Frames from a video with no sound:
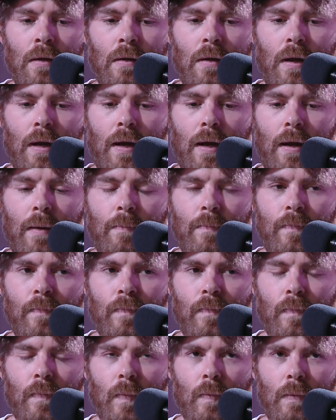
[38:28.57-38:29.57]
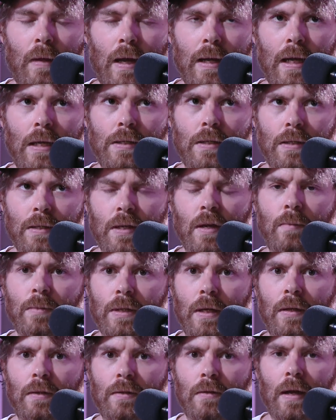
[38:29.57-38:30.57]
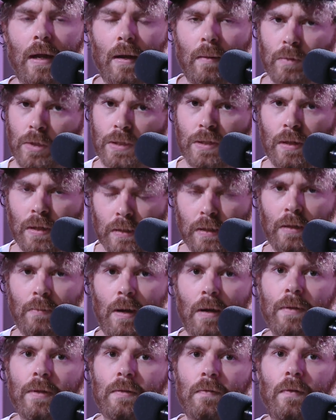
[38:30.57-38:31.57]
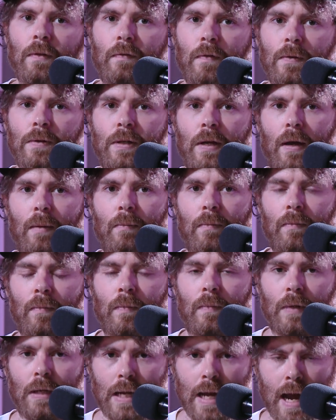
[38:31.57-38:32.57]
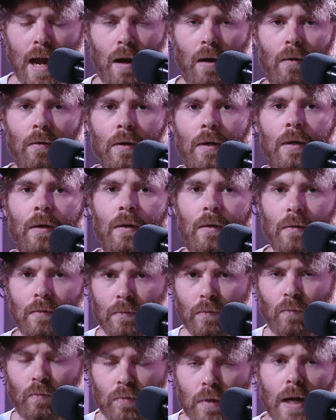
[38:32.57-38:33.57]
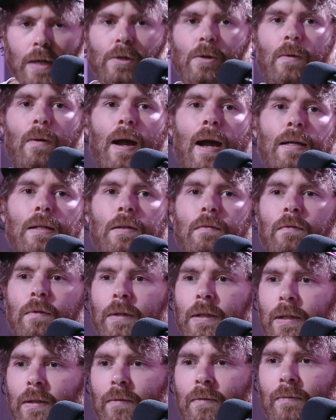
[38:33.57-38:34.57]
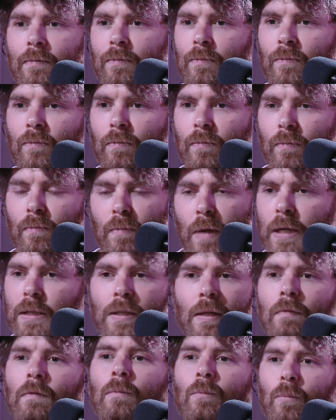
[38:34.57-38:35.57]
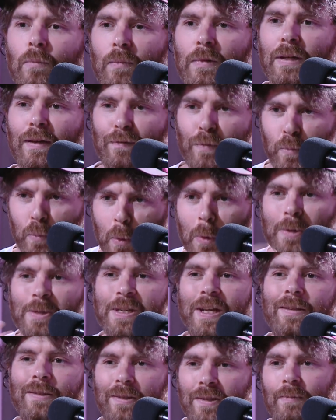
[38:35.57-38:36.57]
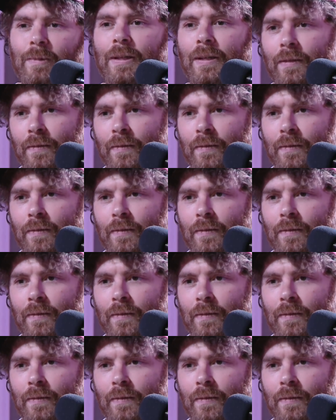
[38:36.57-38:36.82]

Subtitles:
I guess in some sense, and I'm just thinking about this for the first time now, retroactively makes even more sense to me.